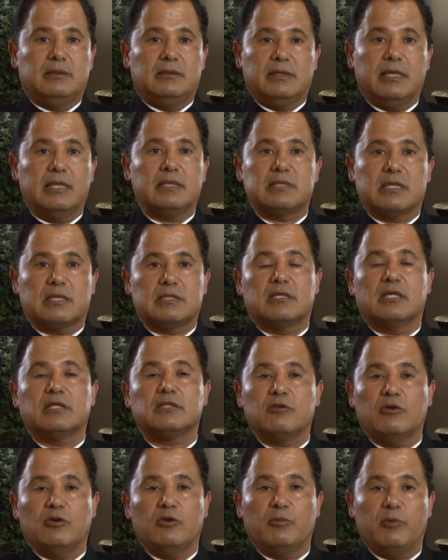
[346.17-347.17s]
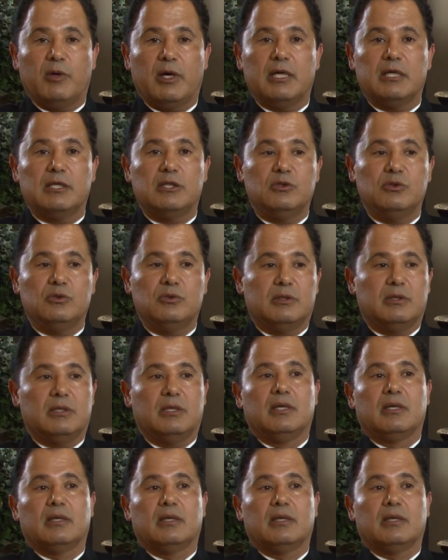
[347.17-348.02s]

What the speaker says: get successful in what I do.